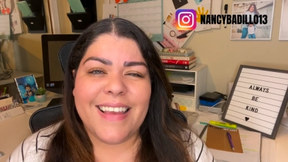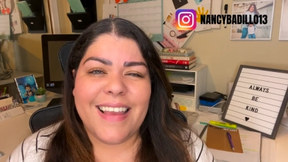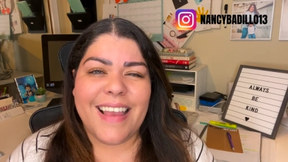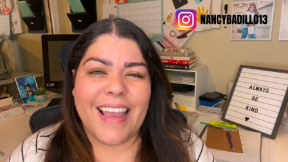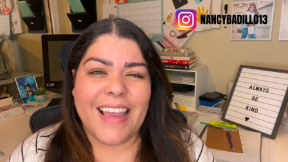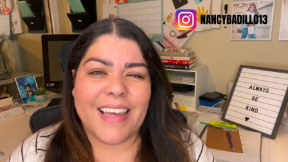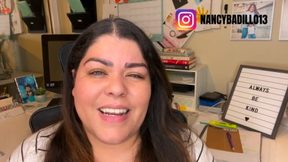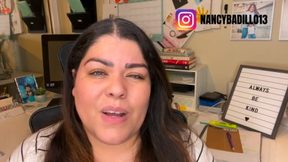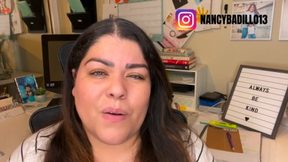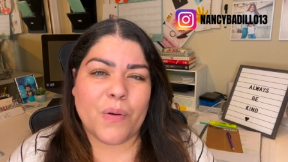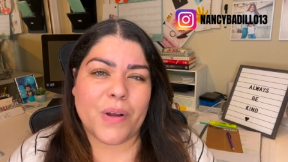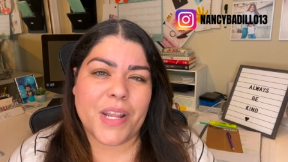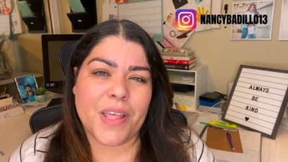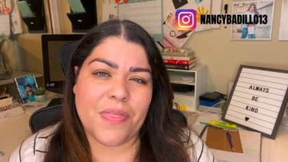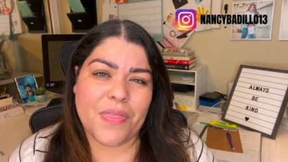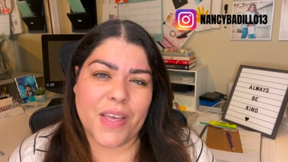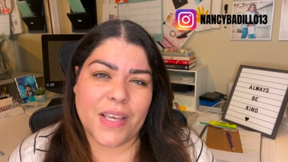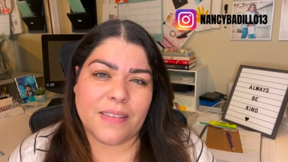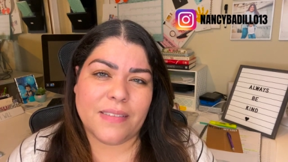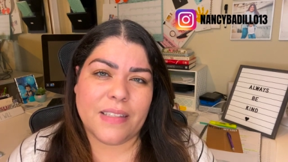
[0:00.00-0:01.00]
And I want to
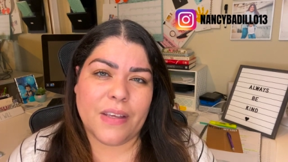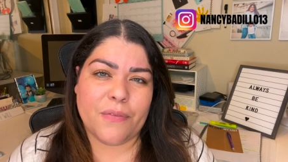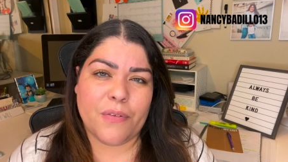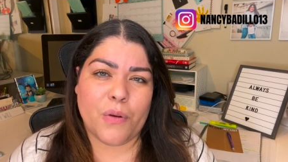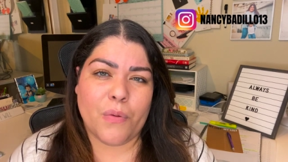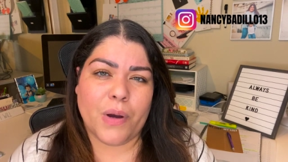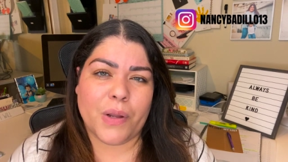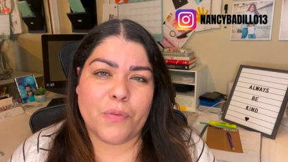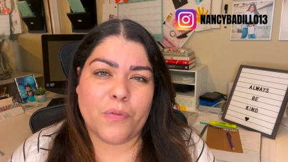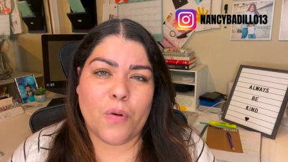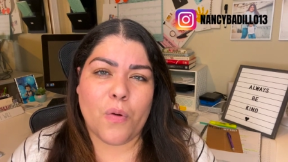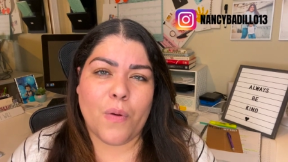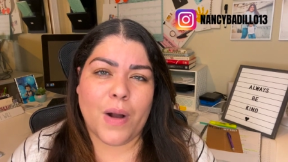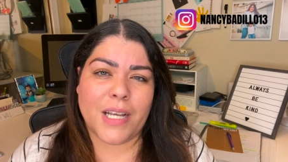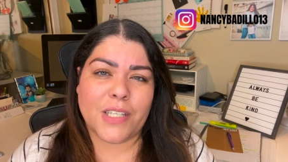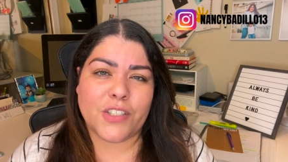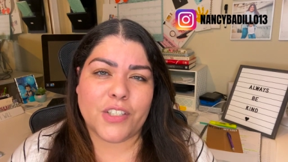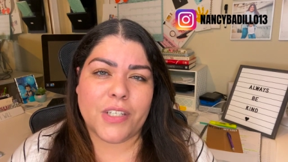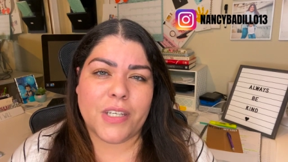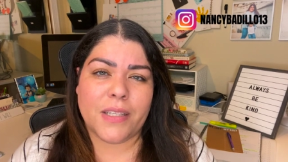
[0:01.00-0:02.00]
thanks everyone for
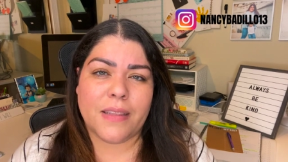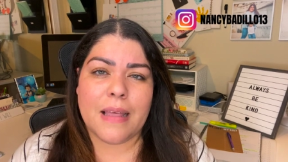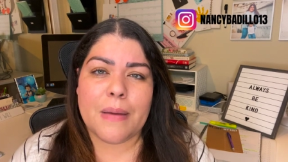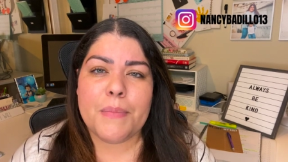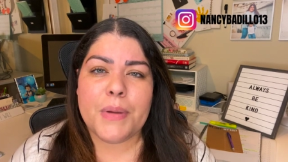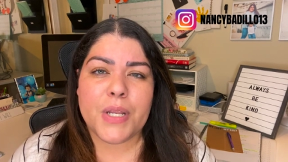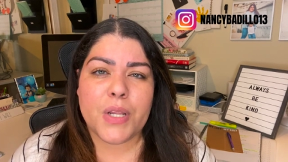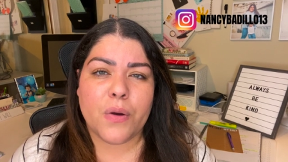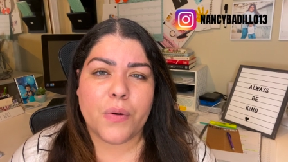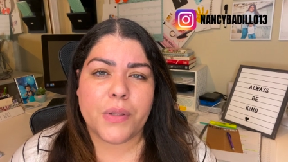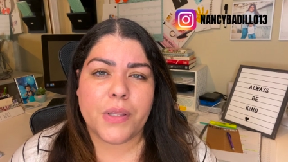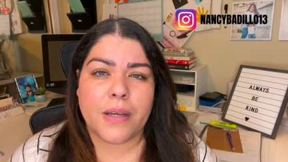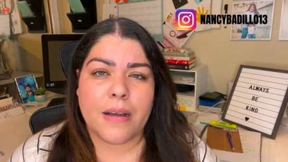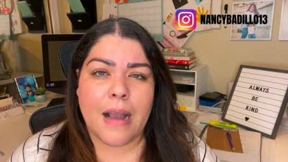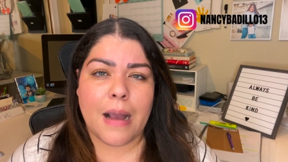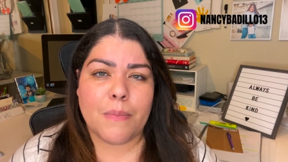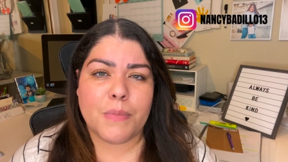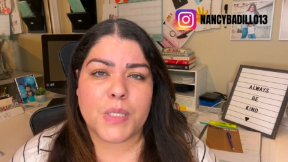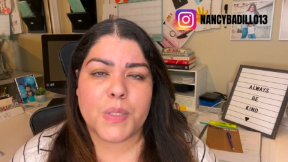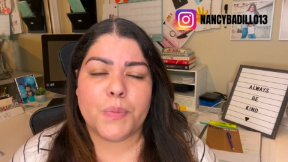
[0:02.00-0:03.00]
watching. Let me know in the
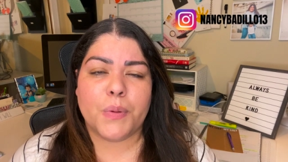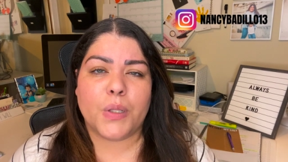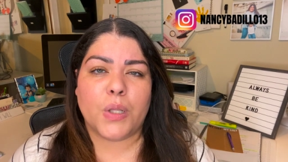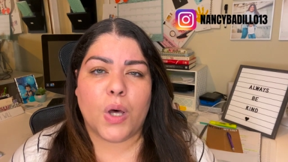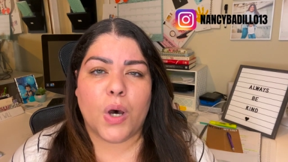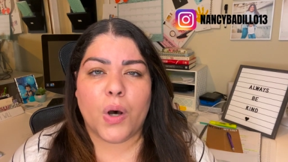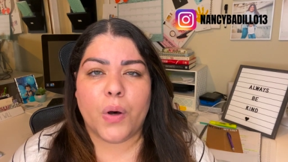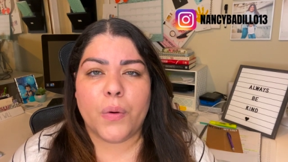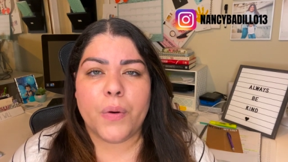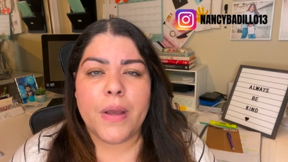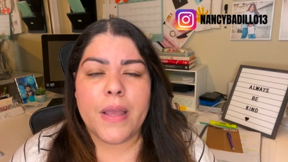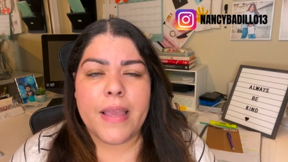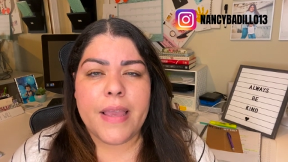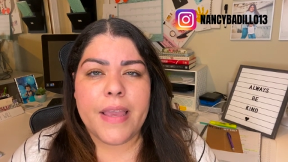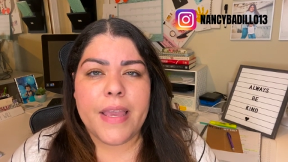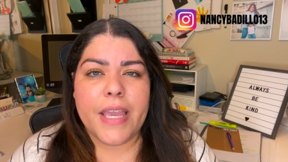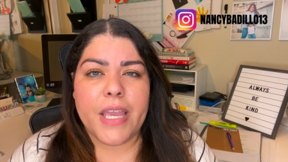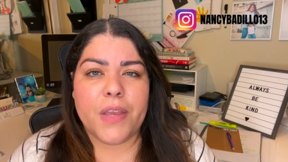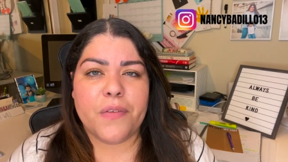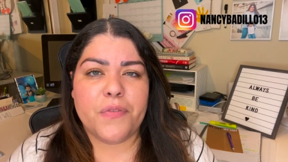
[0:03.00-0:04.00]
comments below
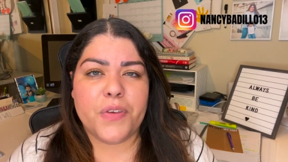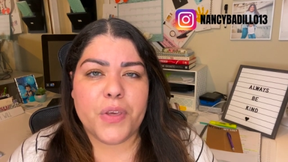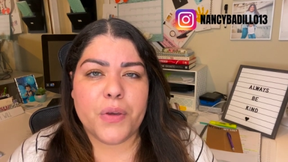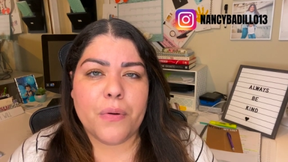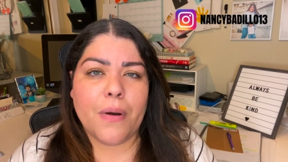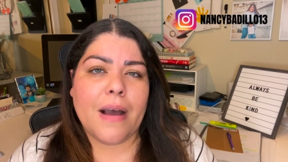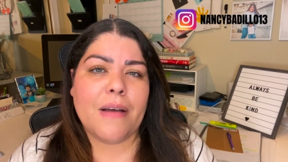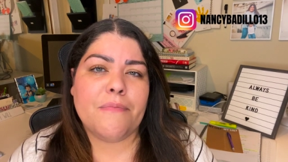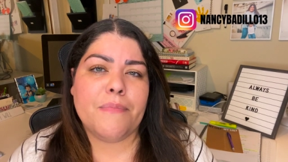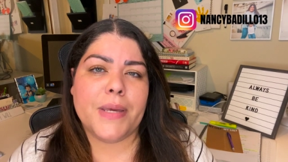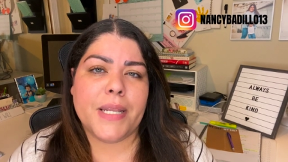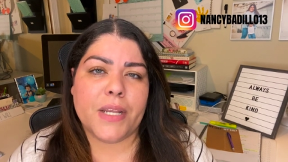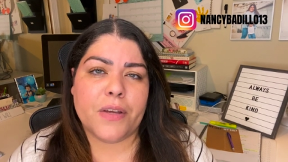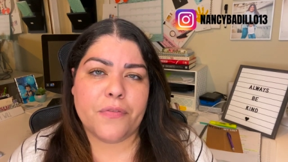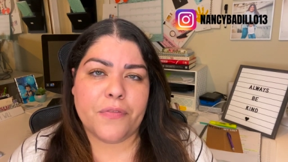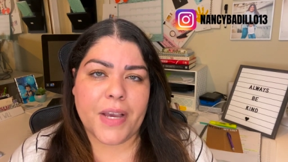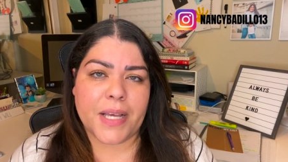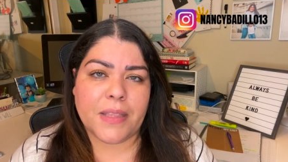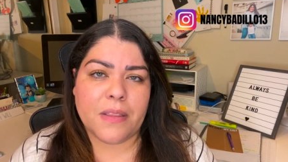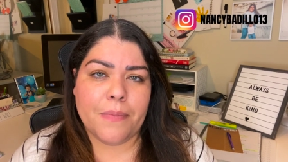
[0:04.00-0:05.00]
if you have been
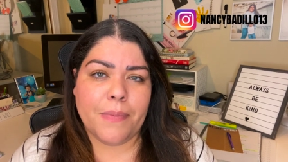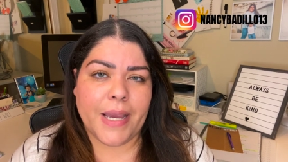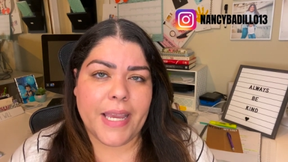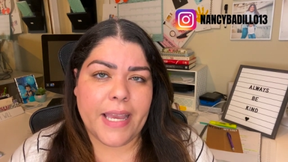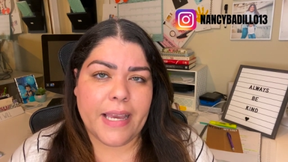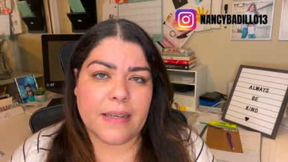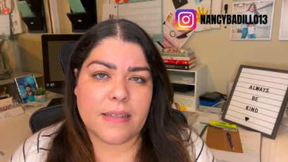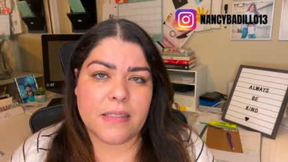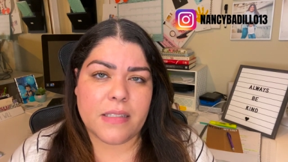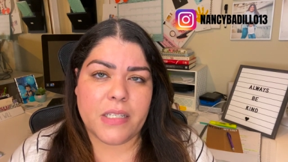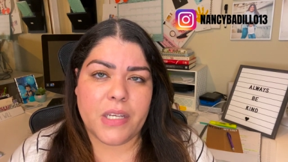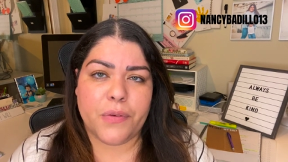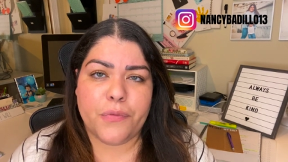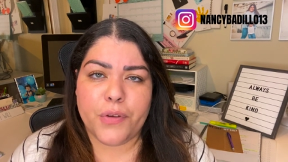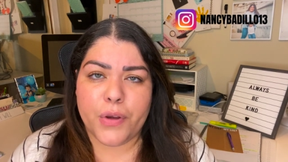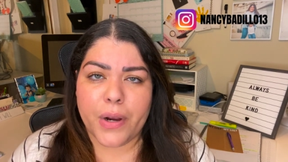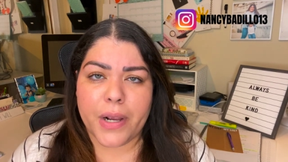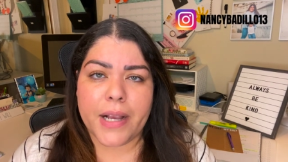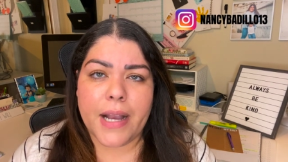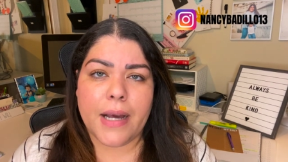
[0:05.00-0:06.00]
affected by Etsy, if
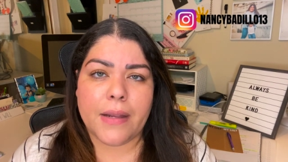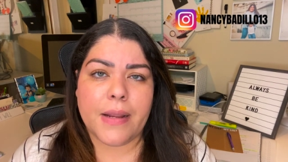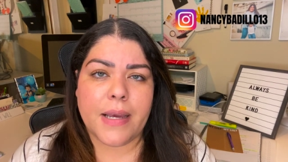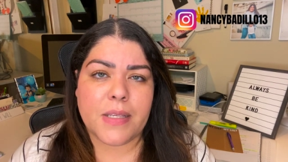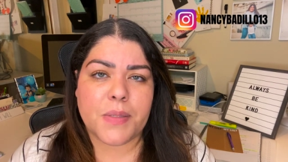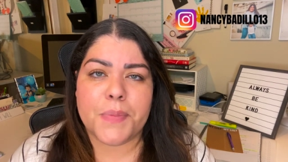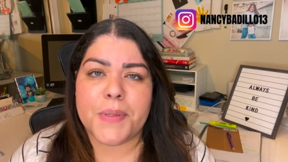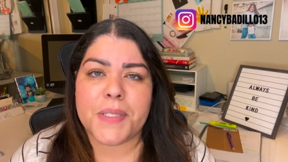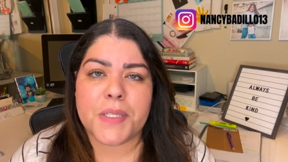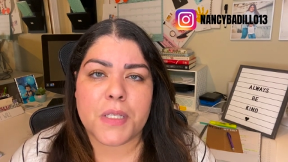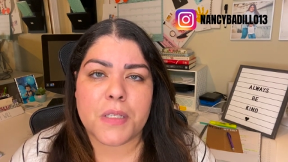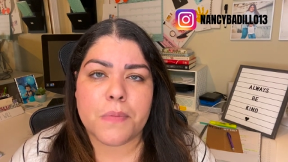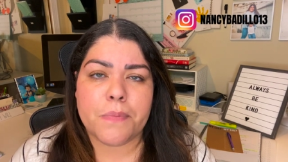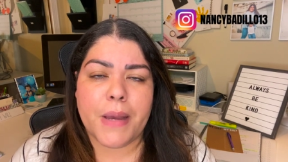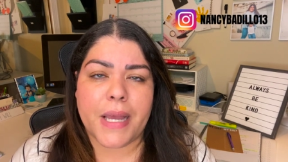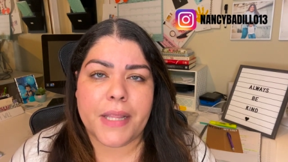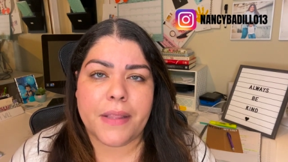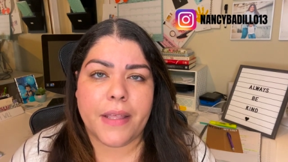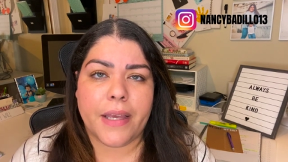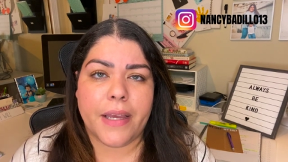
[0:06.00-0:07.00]
your account has been
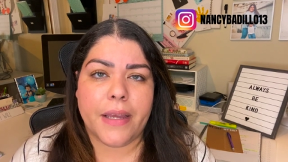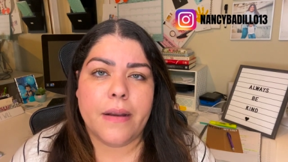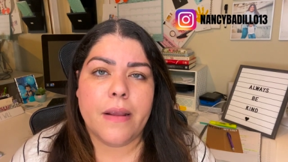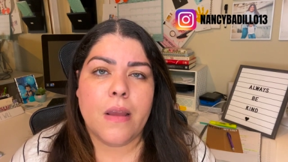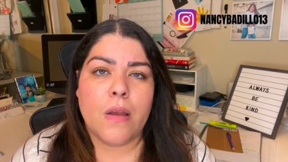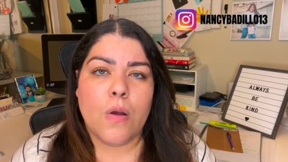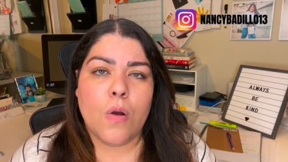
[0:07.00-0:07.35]
suspended,